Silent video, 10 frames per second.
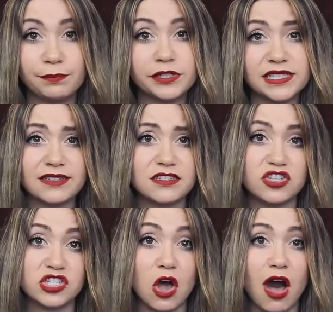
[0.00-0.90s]
and
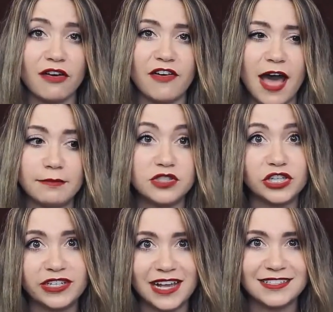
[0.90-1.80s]
percentages off
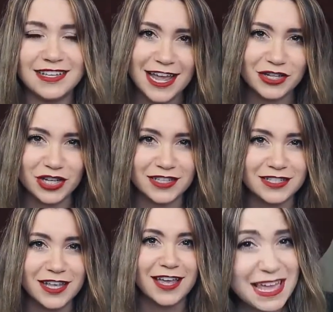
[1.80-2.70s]
certain
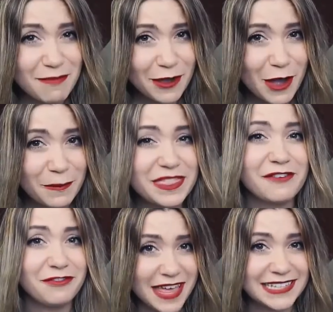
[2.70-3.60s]
destinations. Keeping on with
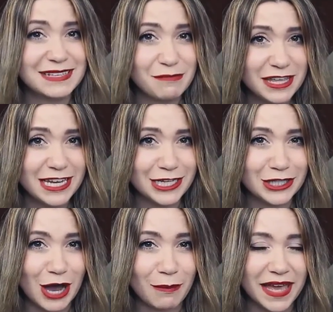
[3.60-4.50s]
the flexibility
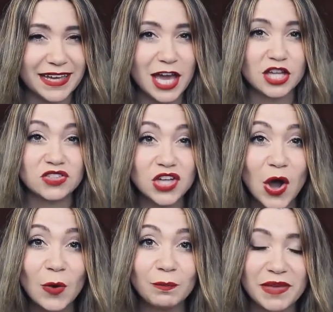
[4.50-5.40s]
topic,
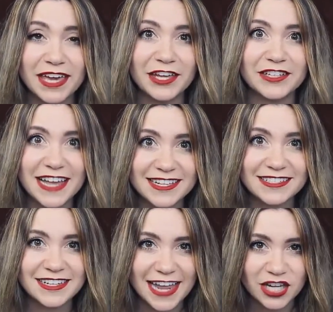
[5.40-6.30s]
don't pick your
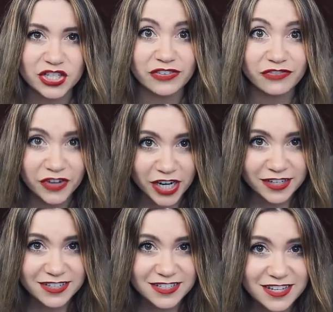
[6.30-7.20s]
destination
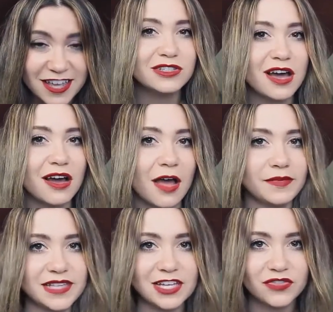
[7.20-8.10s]
first.
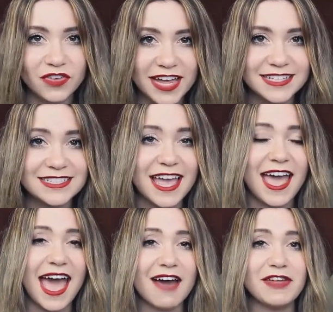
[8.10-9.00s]
Google.com/flights
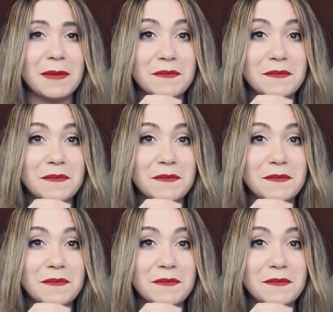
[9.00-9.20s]
have an